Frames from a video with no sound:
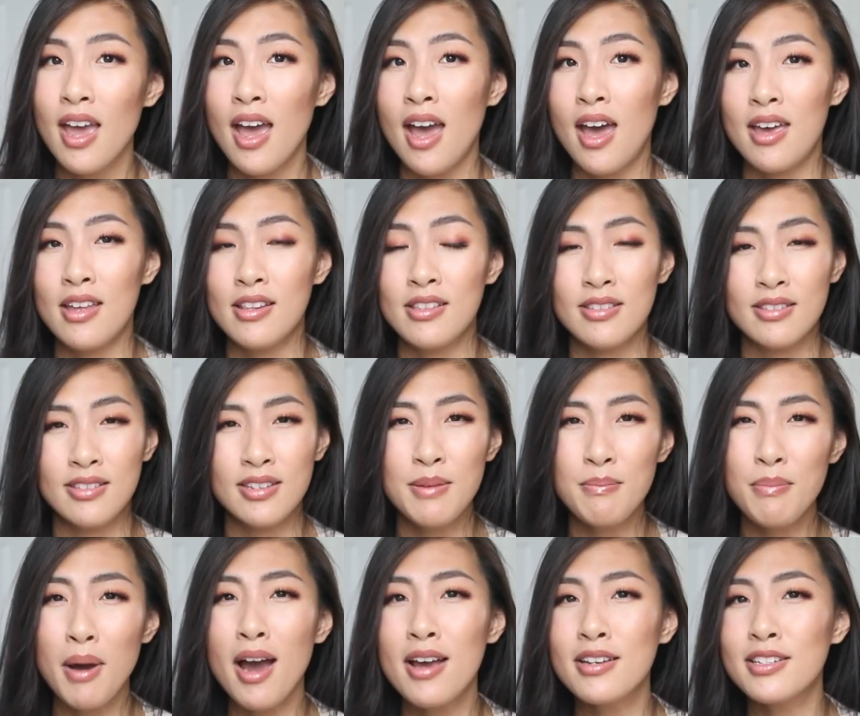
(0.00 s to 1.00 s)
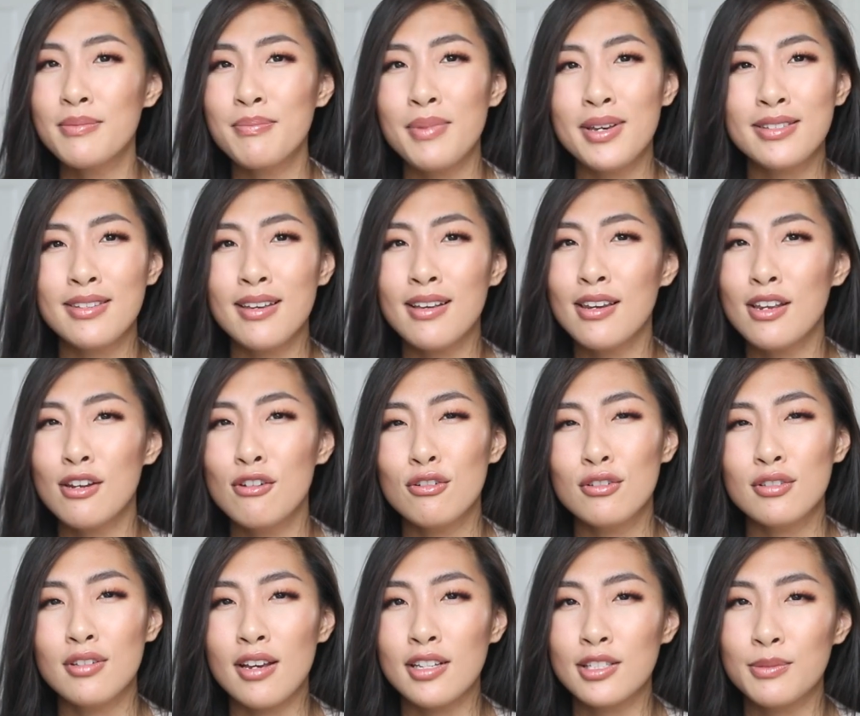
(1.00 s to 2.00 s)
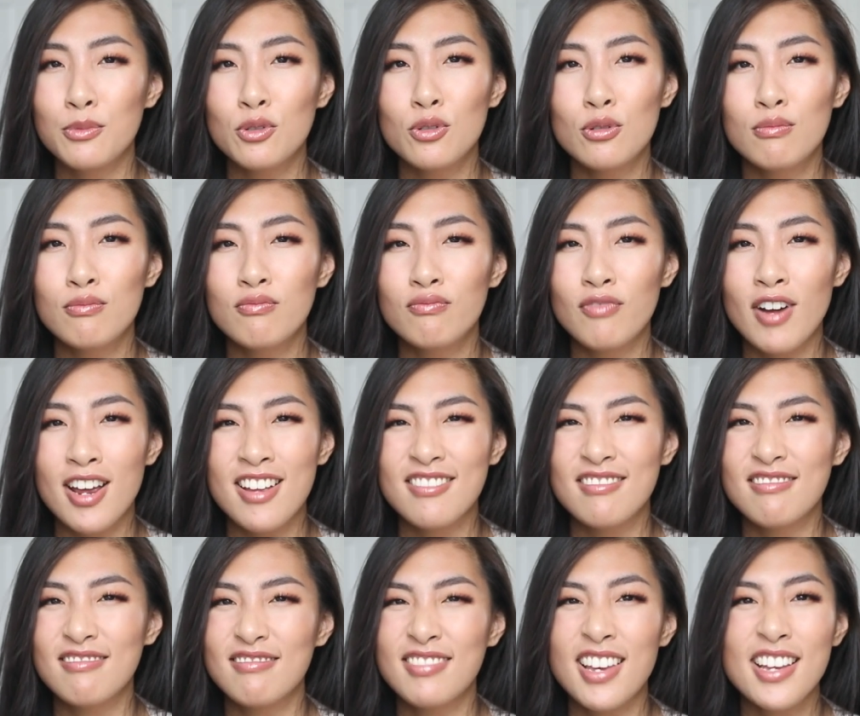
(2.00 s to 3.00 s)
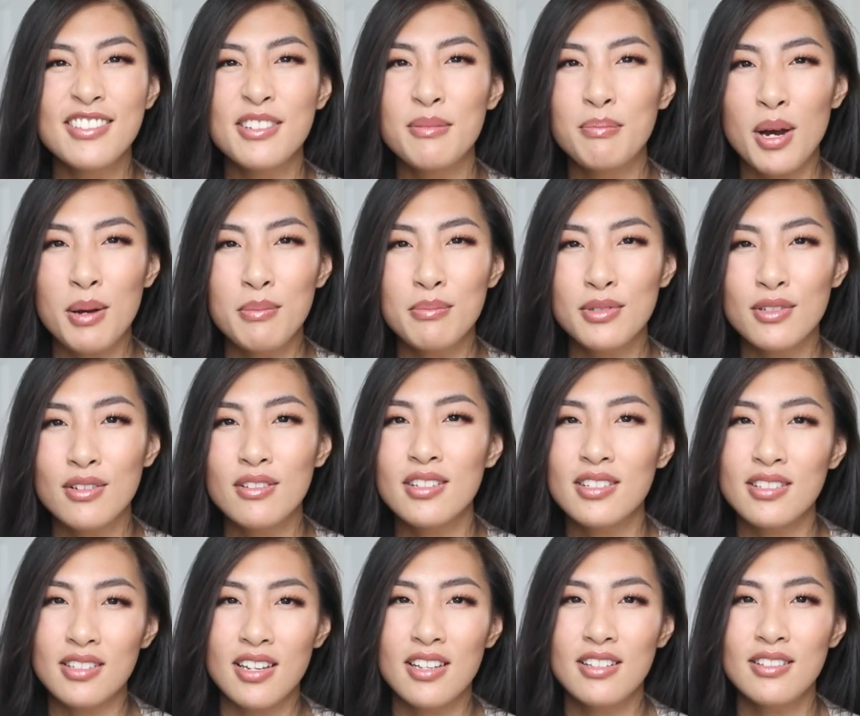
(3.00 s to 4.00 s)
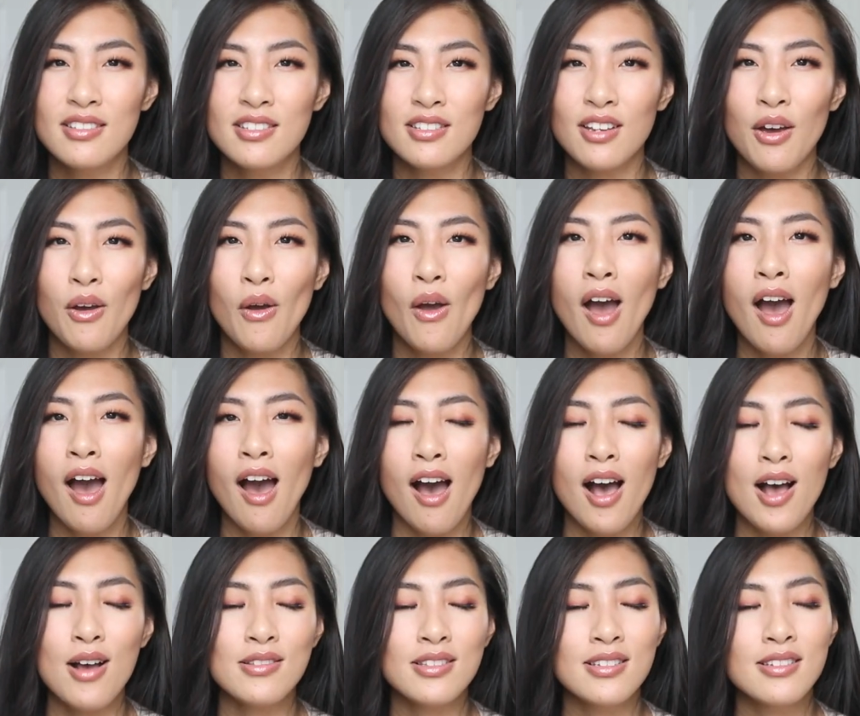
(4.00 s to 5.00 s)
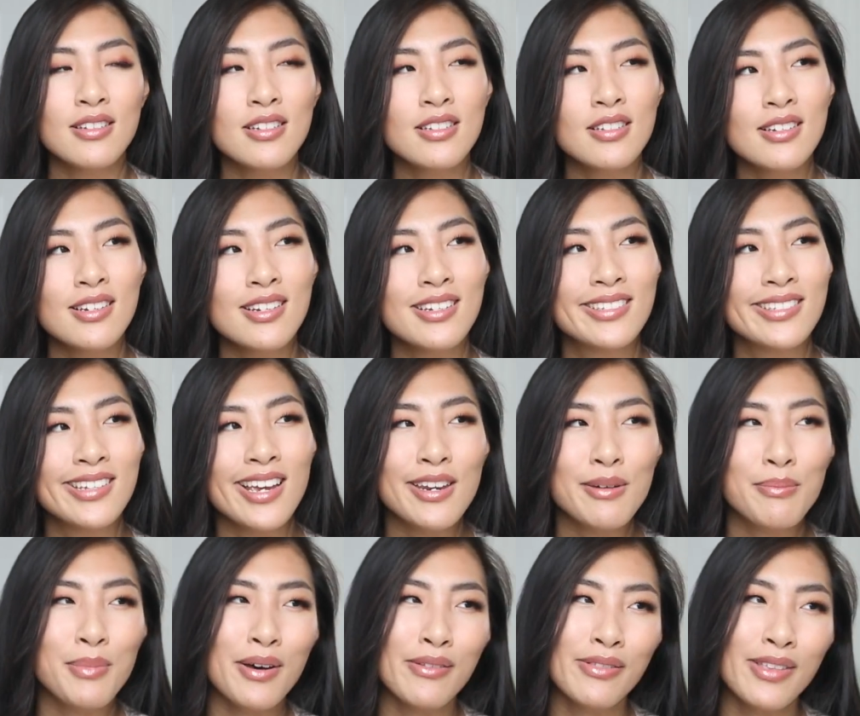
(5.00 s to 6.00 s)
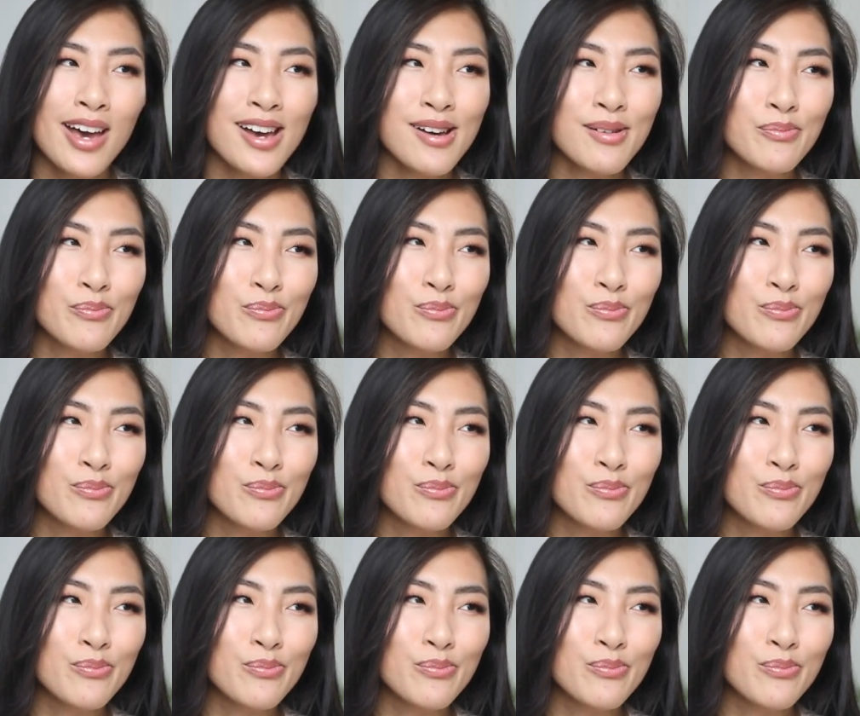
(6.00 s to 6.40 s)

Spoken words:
And skin purging basically looks like small red tender bumps on the skin. So I was initially scared about that,